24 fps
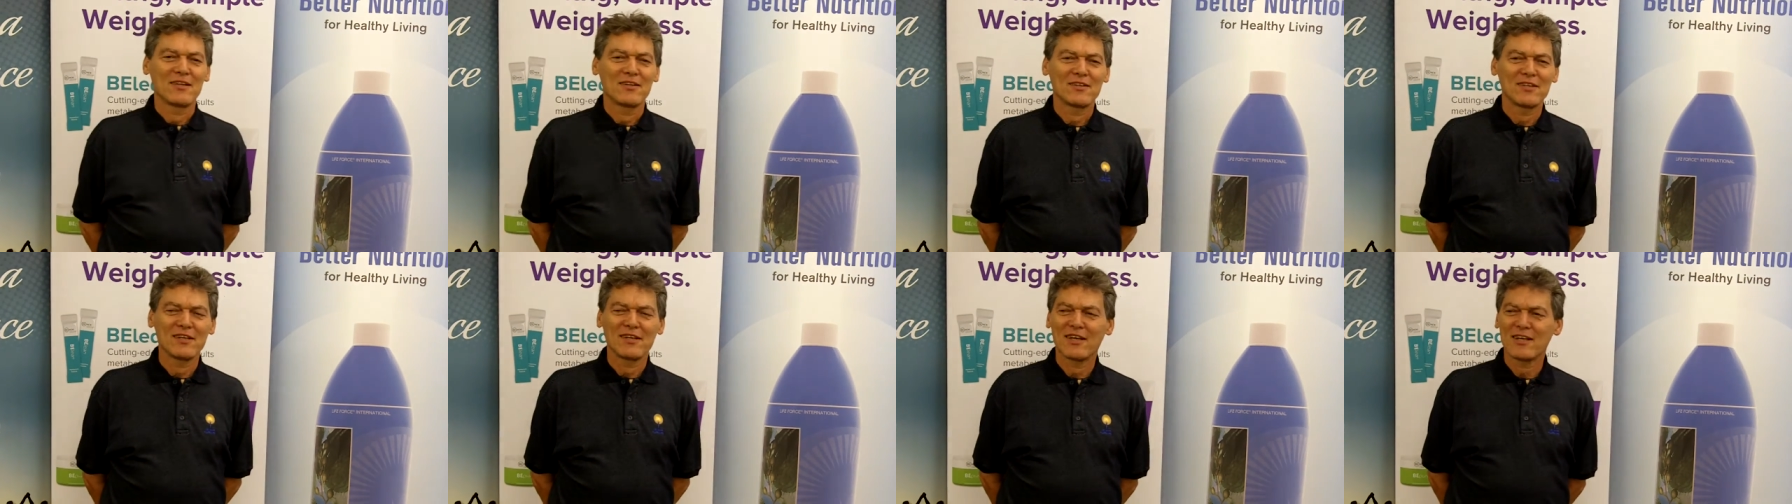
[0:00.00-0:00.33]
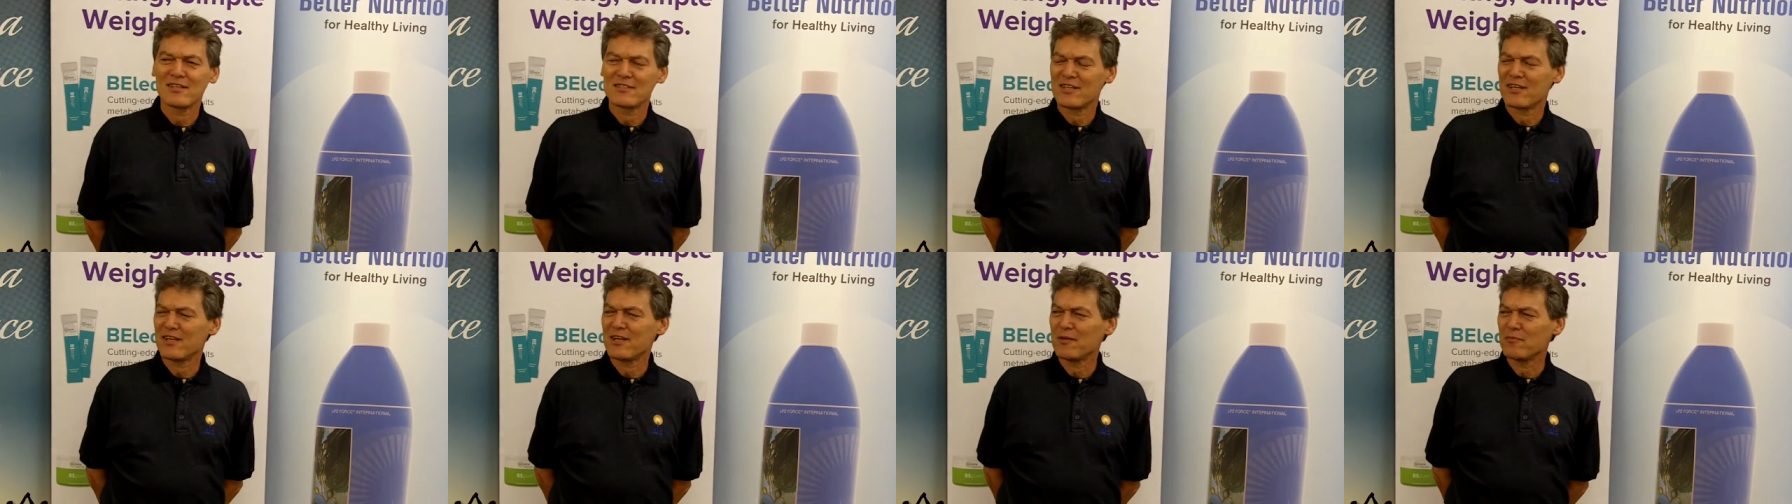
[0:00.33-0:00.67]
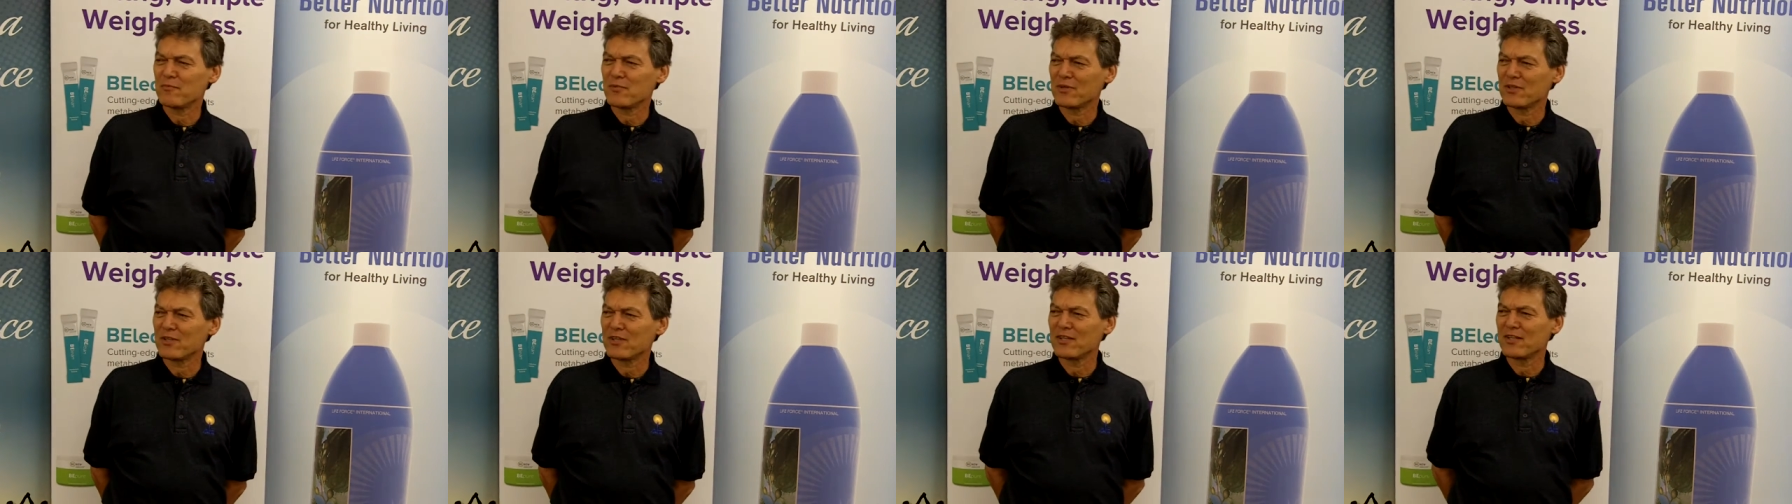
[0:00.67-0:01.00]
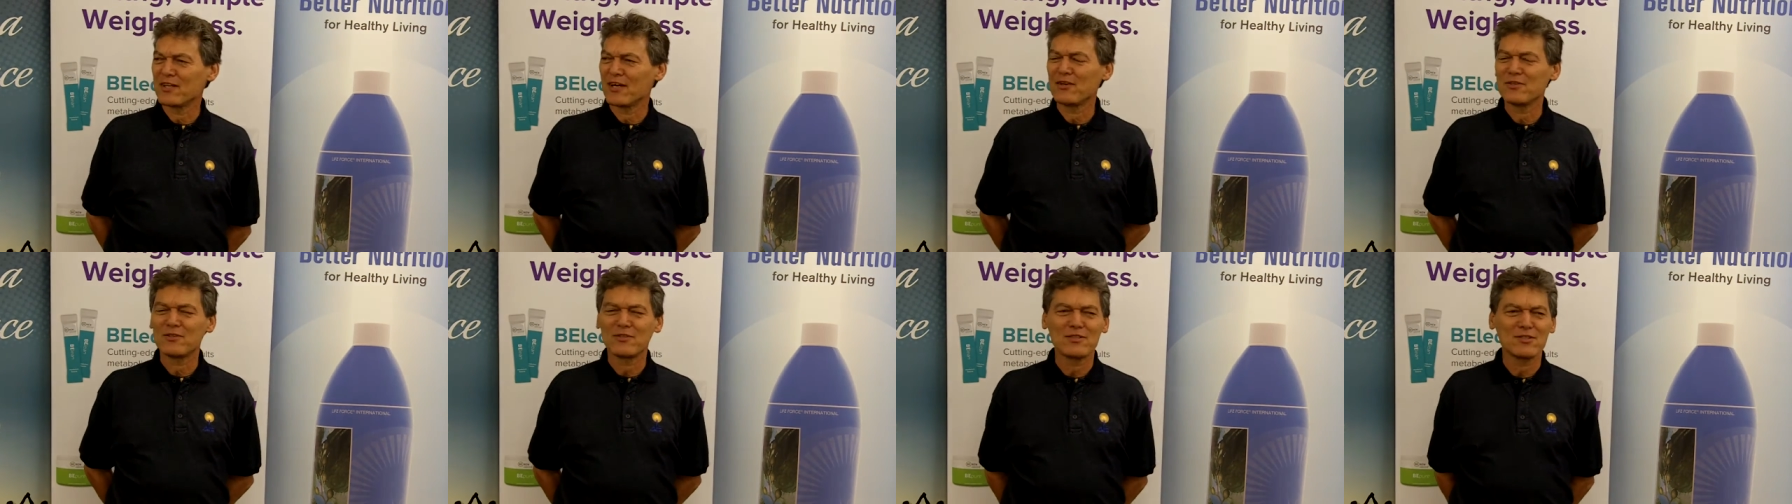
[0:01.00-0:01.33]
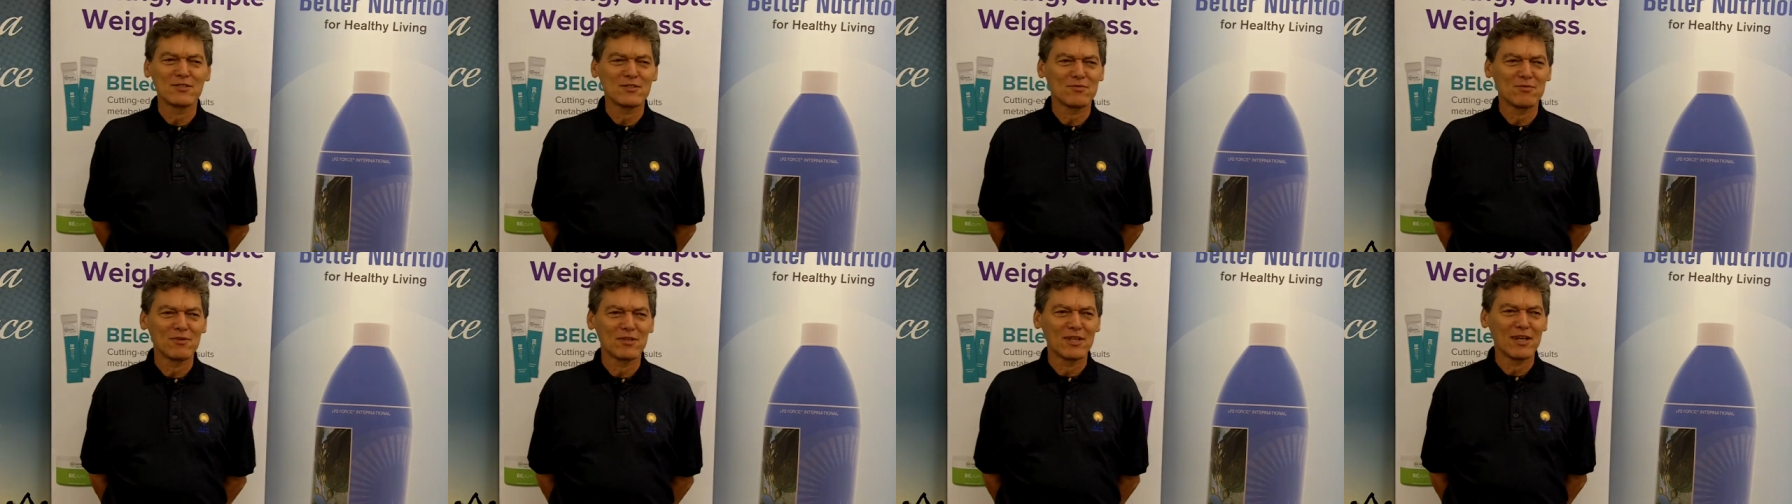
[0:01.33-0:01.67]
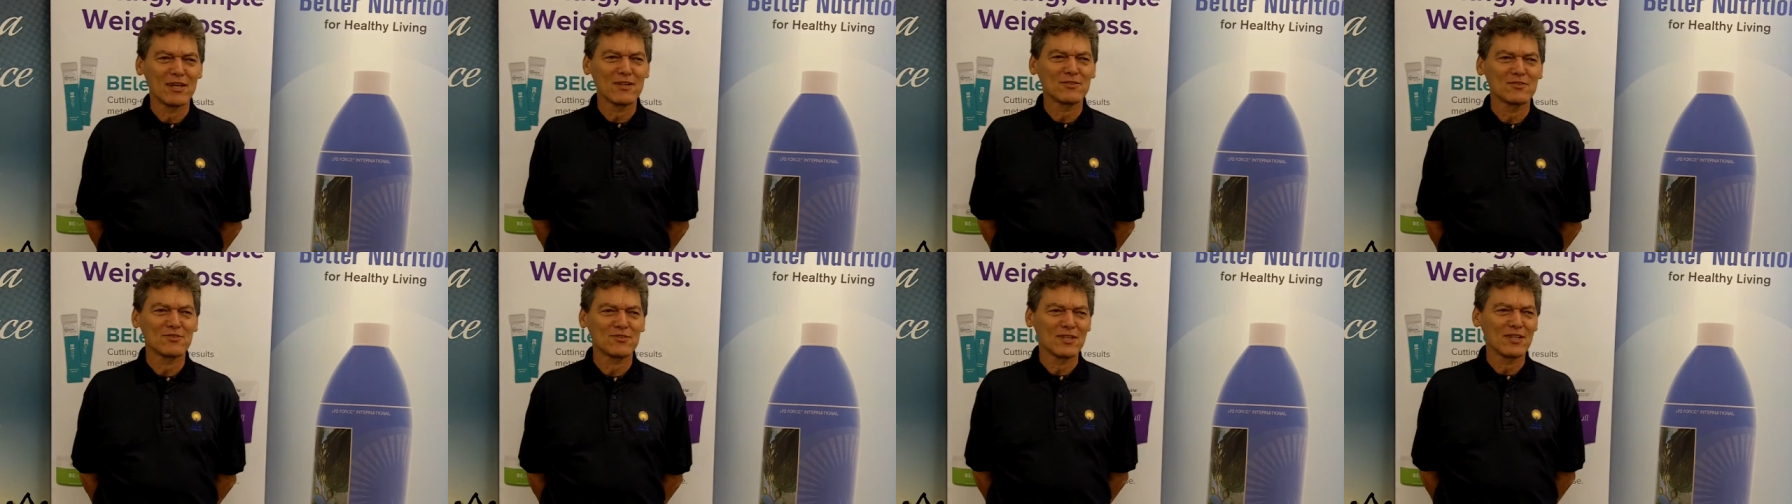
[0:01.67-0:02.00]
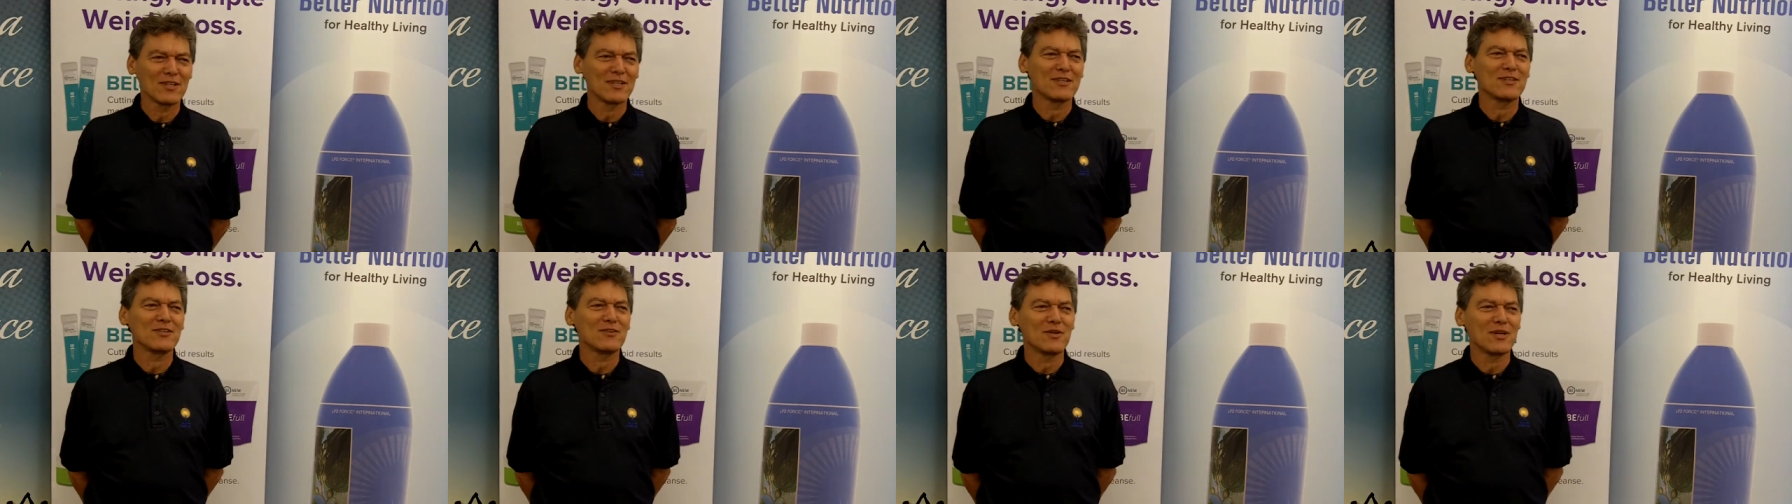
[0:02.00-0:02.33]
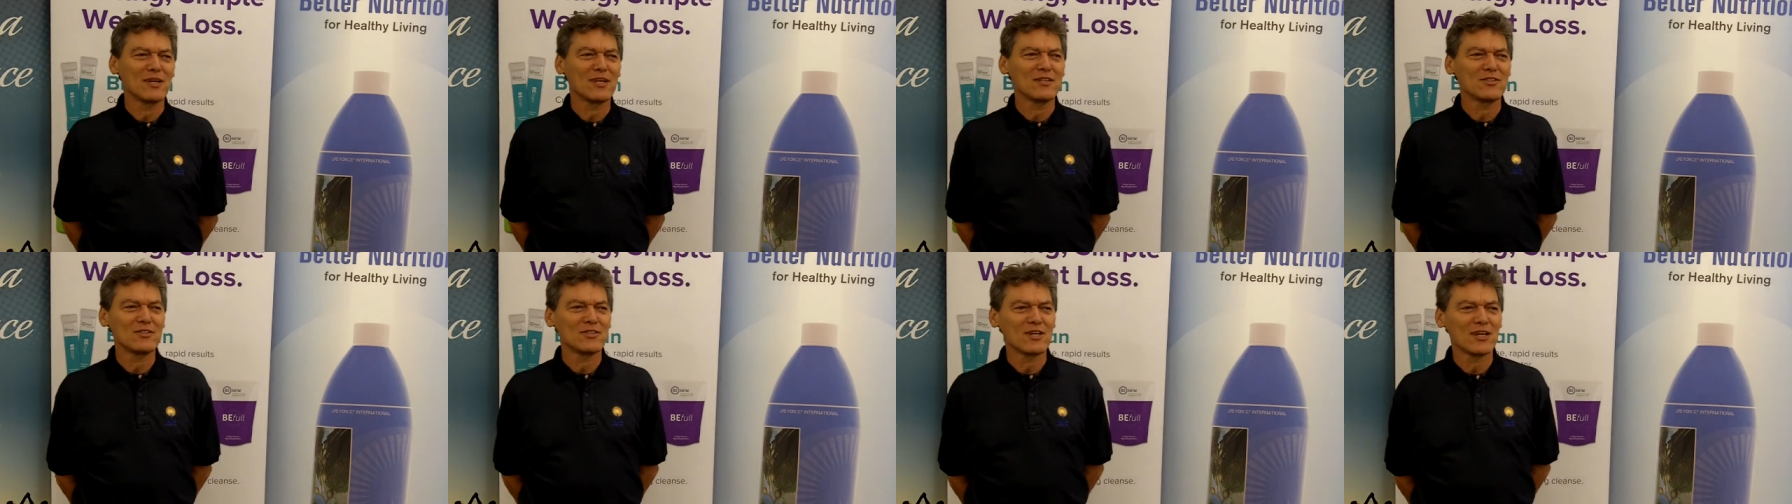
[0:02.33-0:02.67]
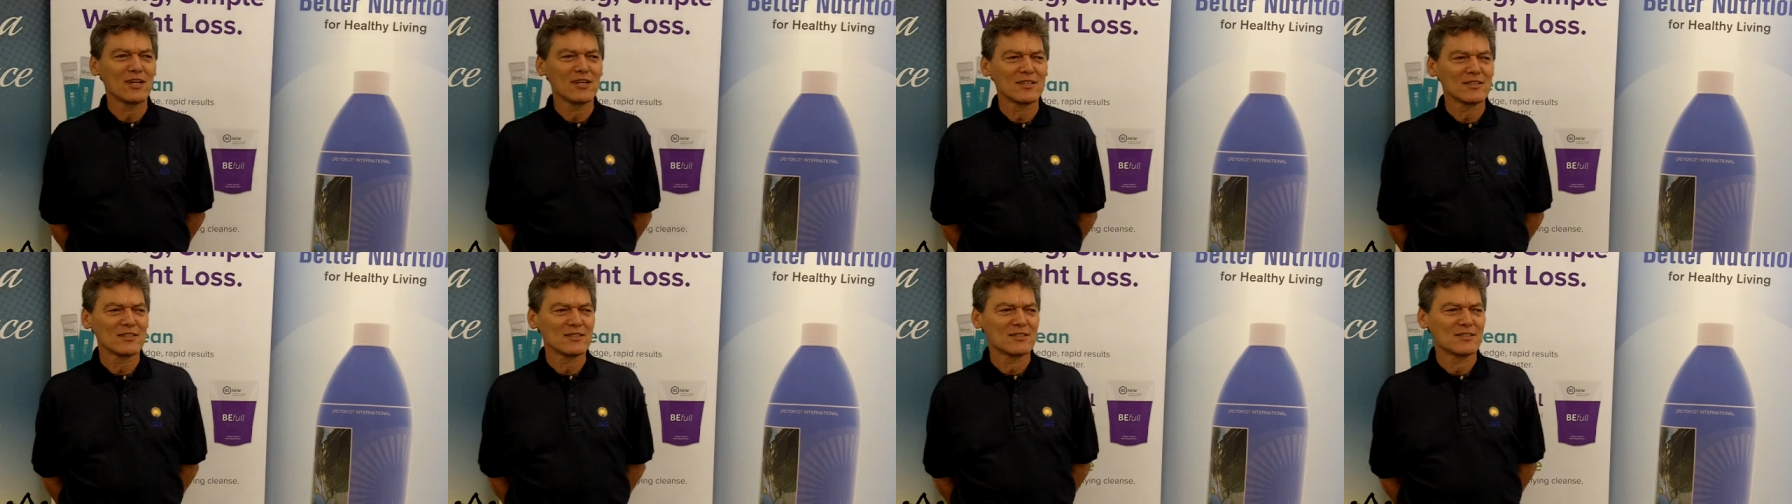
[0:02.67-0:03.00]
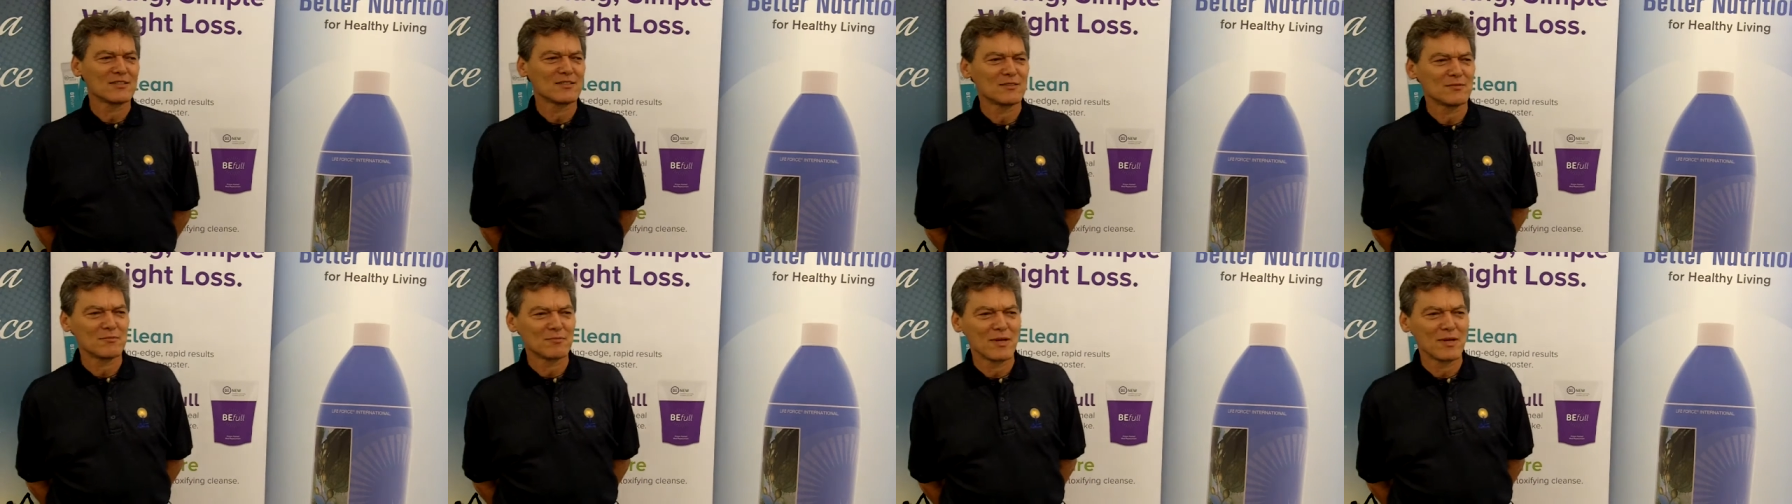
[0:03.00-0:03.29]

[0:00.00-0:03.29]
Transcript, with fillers: think has anybody noticed we don't really do handshakes?